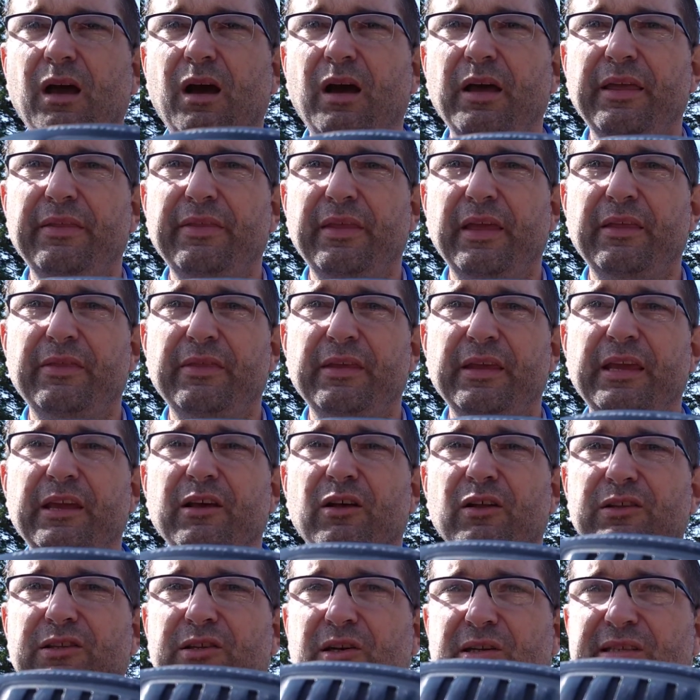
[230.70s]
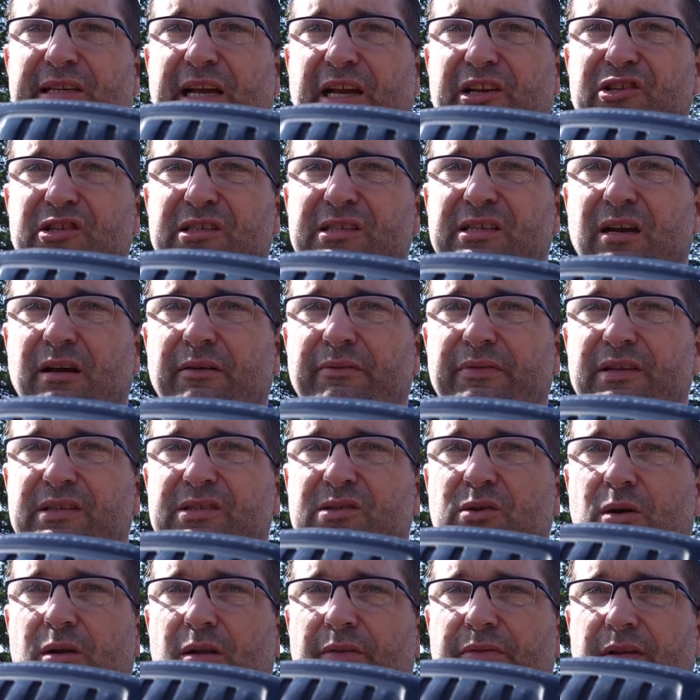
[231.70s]
in the heel and toe sections of the
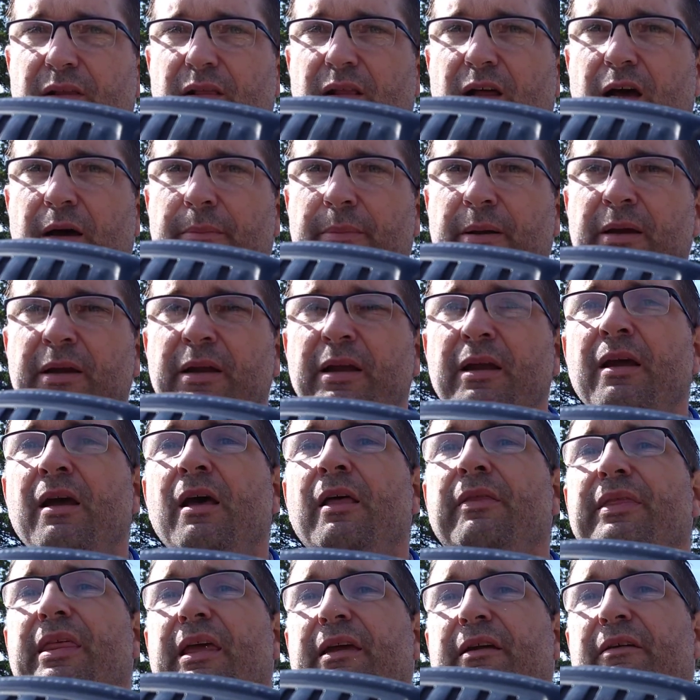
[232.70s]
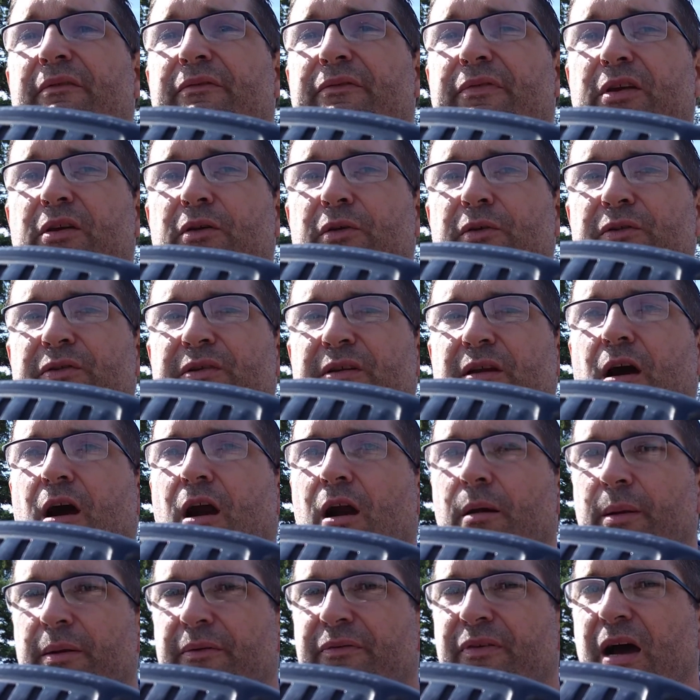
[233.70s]
sole of the club, they've used
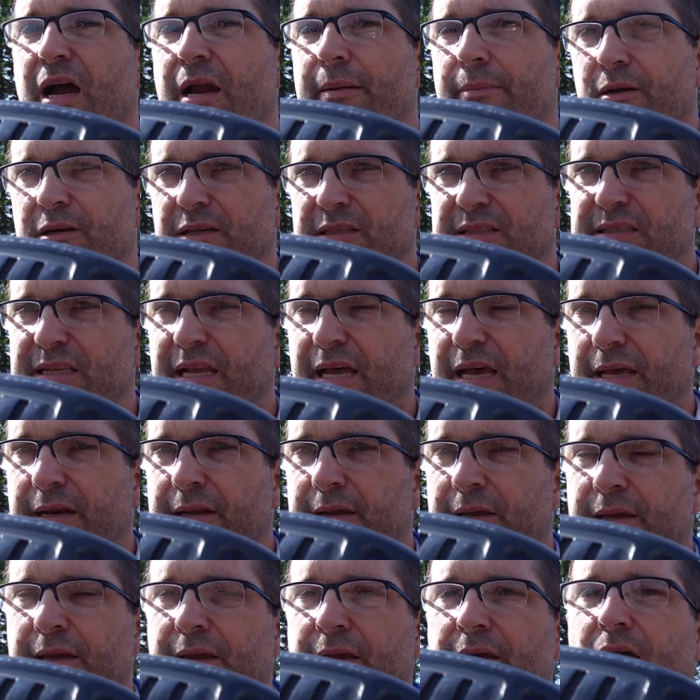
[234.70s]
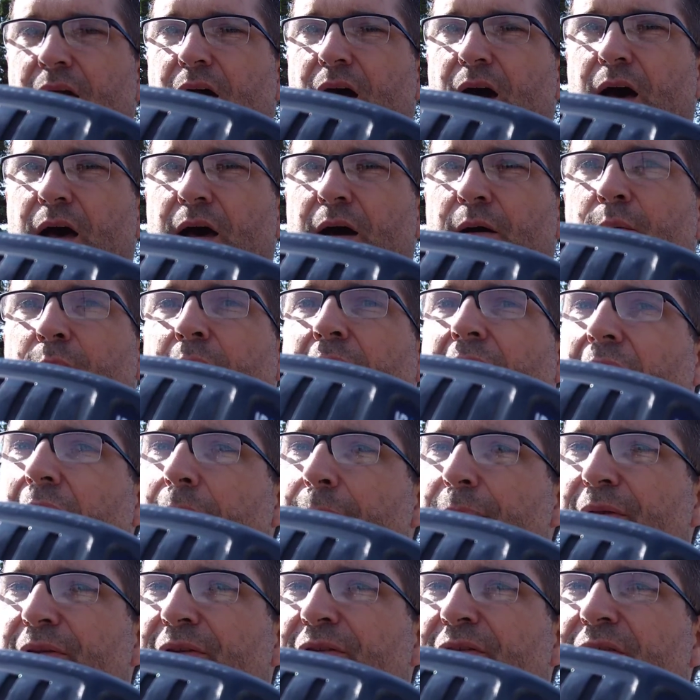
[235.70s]
carbon fiber instead. What
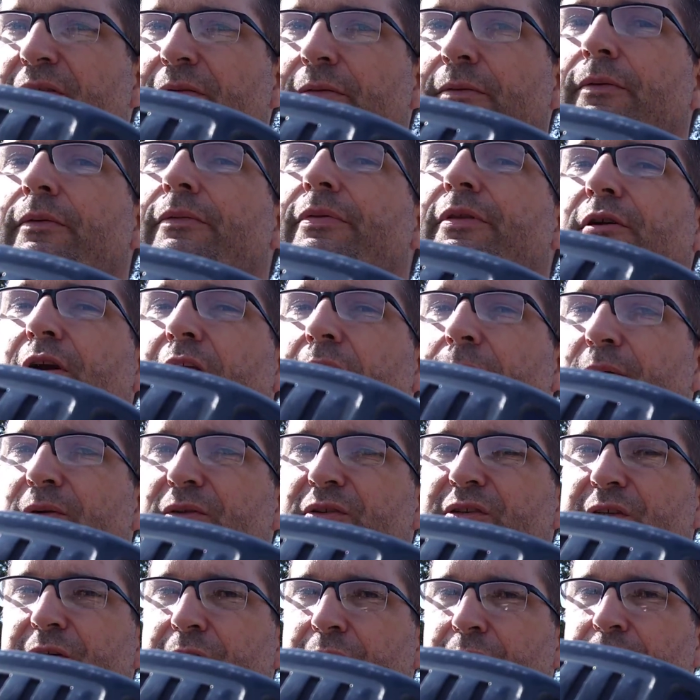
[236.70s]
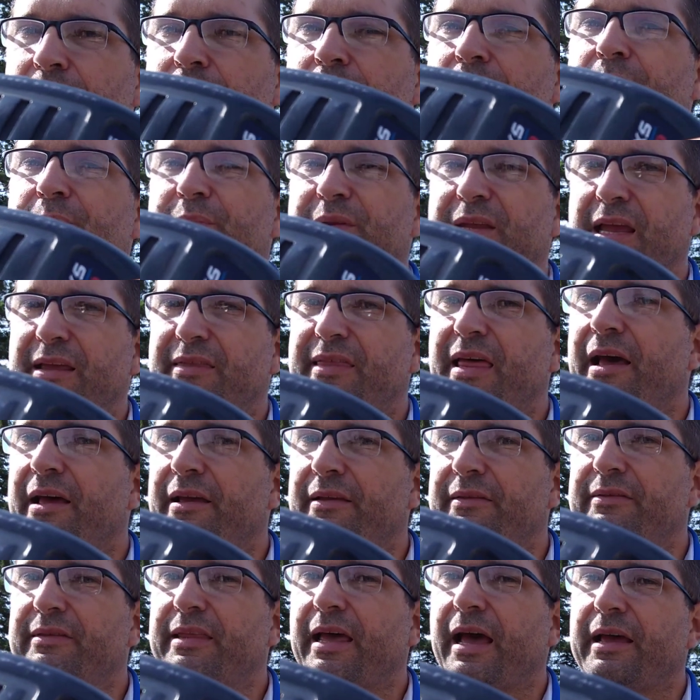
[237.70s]
happens, they're able to take
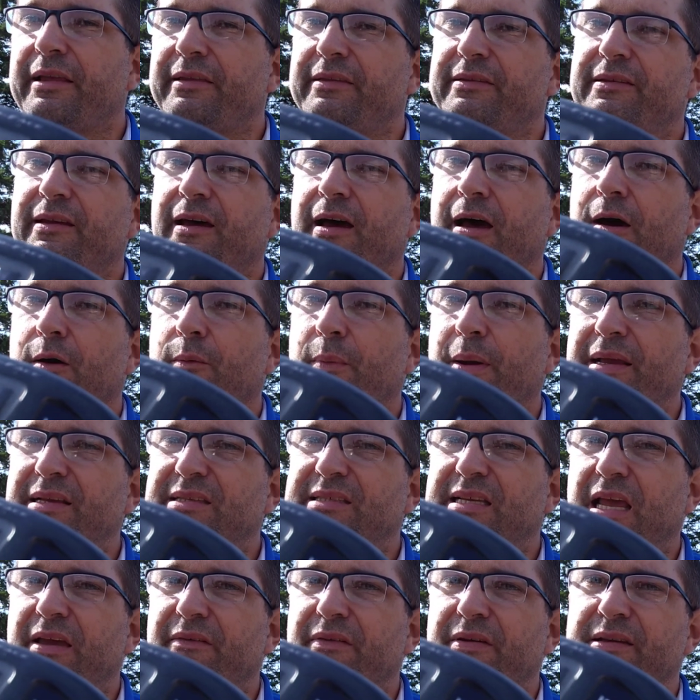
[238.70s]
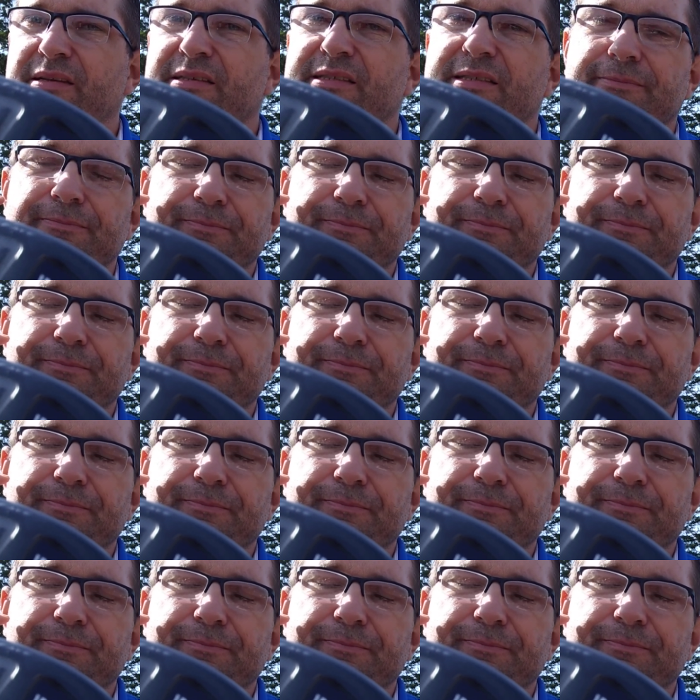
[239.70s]
that weight savings,